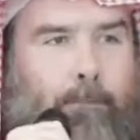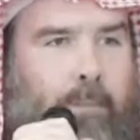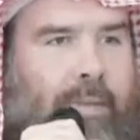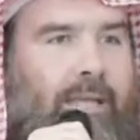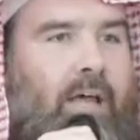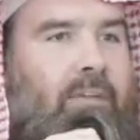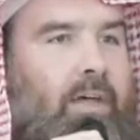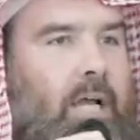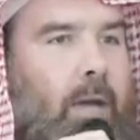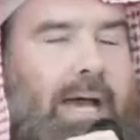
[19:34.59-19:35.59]
implement
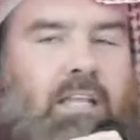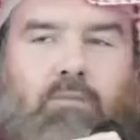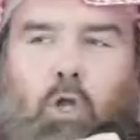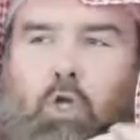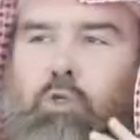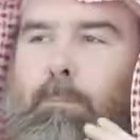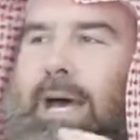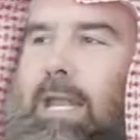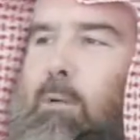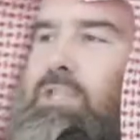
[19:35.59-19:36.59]
the command of Allah
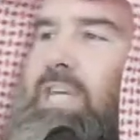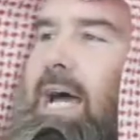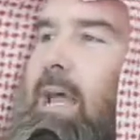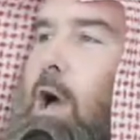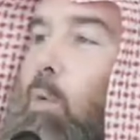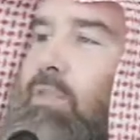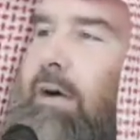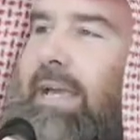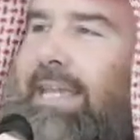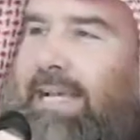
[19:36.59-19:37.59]
subhanahu wa ta'ala
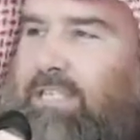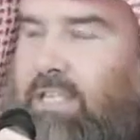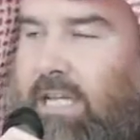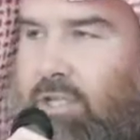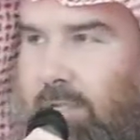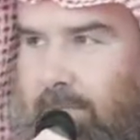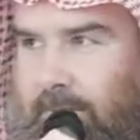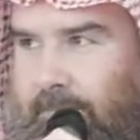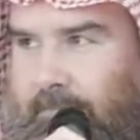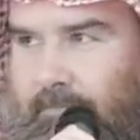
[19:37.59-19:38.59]
without any hesitation.
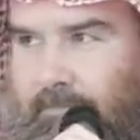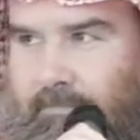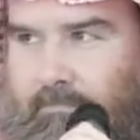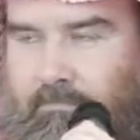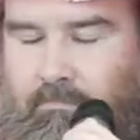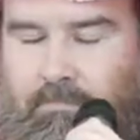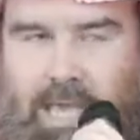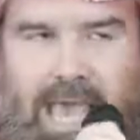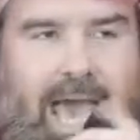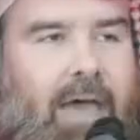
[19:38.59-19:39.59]

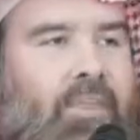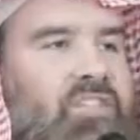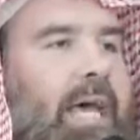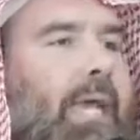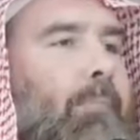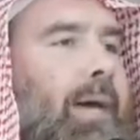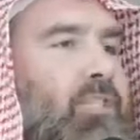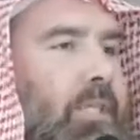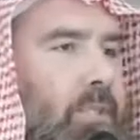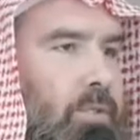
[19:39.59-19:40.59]
And the second
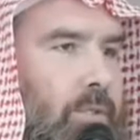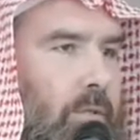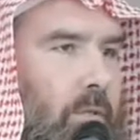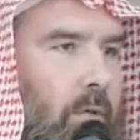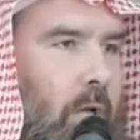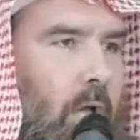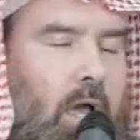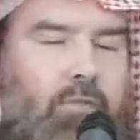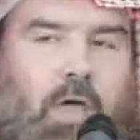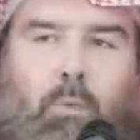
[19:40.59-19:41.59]
message
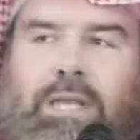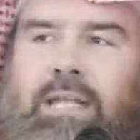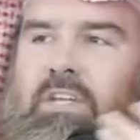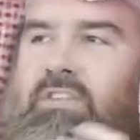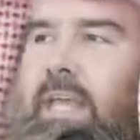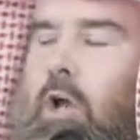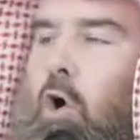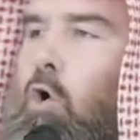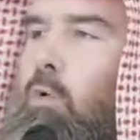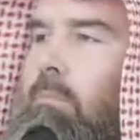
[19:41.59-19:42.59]
that we need to take
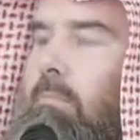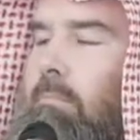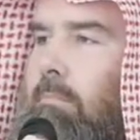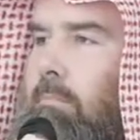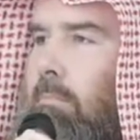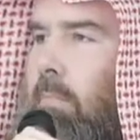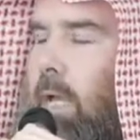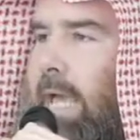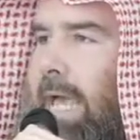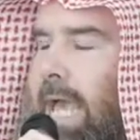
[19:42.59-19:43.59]
home
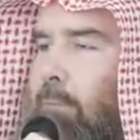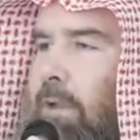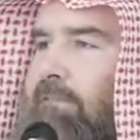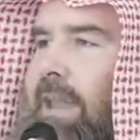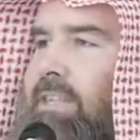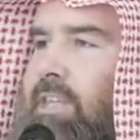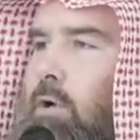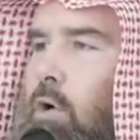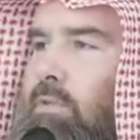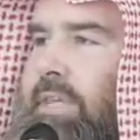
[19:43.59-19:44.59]
and
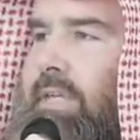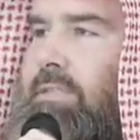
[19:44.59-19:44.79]
reflecting on